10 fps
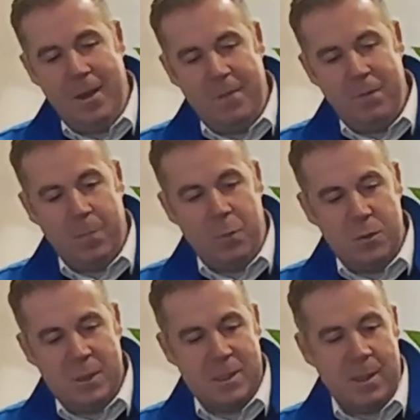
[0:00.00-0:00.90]
if you can
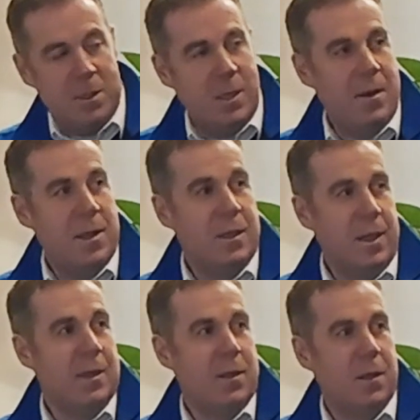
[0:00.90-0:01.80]
process that material,
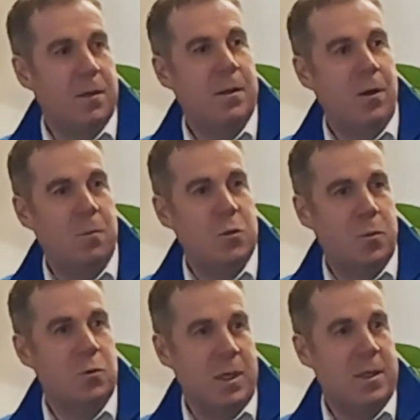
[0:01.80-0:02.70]
the leak that
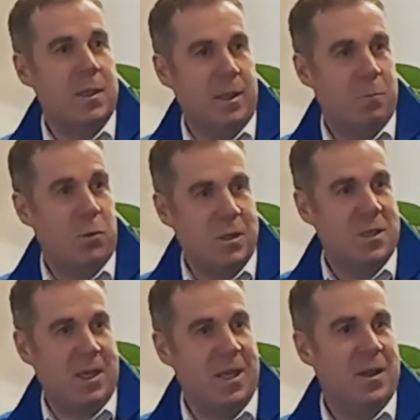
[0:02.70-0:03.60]
almost
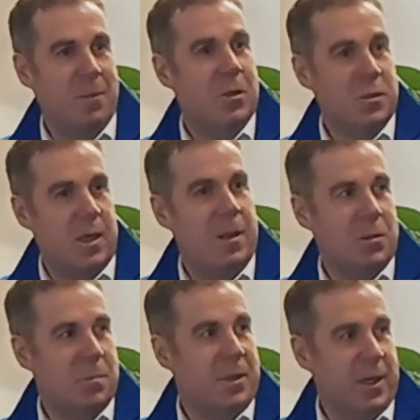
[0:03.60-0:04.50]
process anything, because
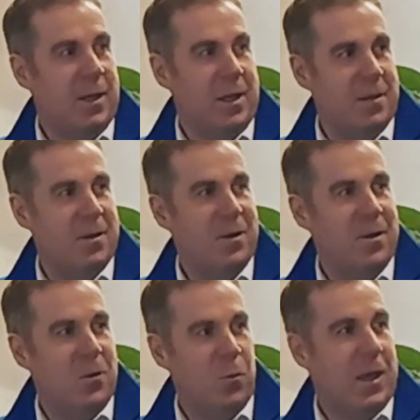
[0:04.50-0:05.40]
it was particularly
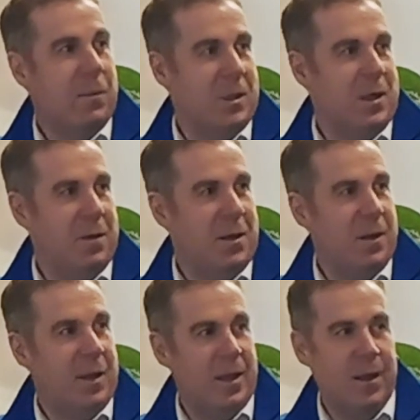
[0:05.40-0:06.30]
wicked
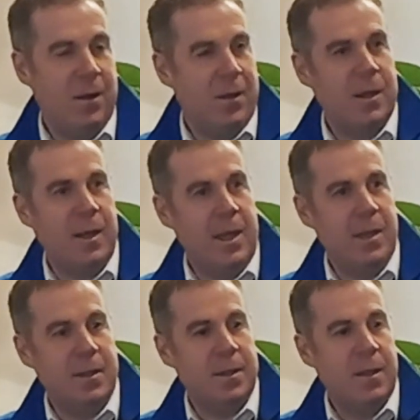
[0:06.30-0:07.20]
material, a lot of
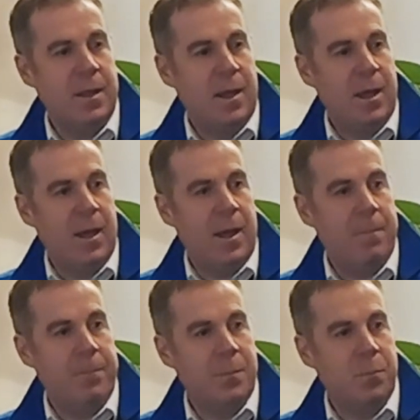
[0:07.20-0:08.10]
clay in it.
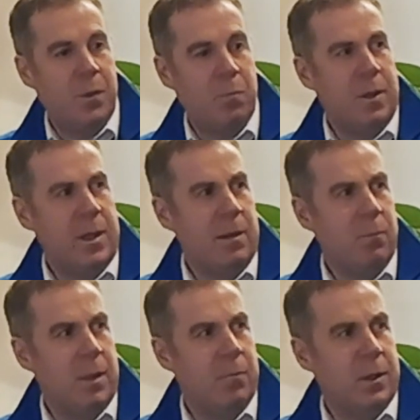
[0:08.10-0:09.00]
But
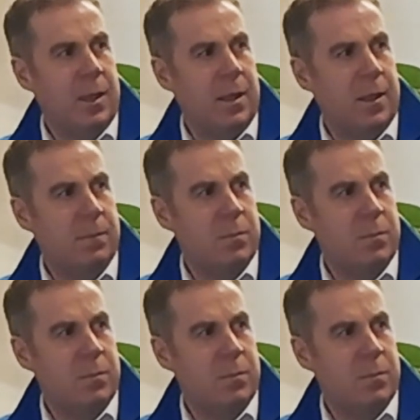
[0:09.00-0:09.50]
we went in with